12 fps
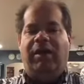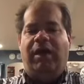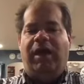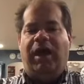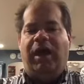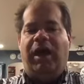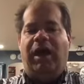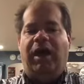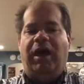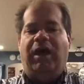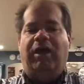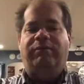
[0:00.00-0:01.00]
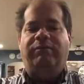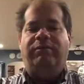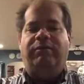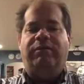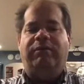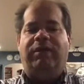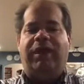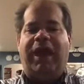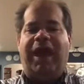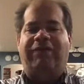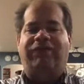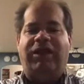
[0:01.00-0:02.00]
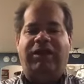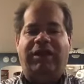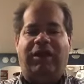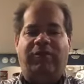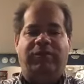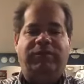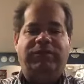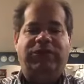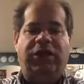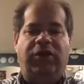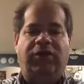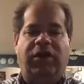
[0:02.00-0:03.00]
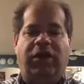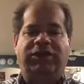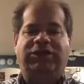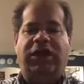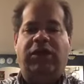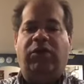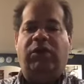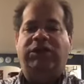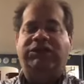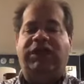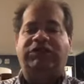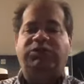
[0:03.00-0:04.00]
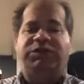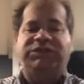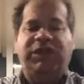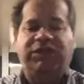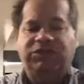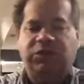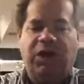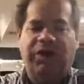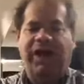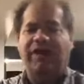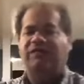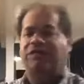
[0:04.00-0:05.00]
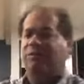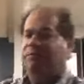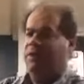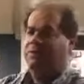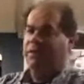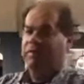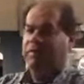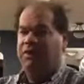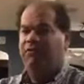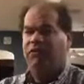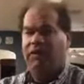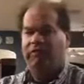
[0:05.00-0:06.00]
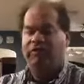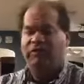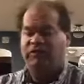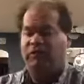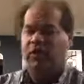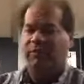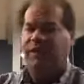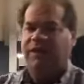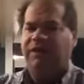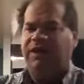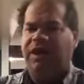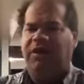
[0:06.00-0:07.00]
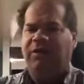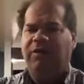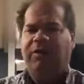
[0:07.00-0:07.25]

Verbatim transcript: um, have it in there. So narts.org slash resale strong has the PPP forgiveness form in there.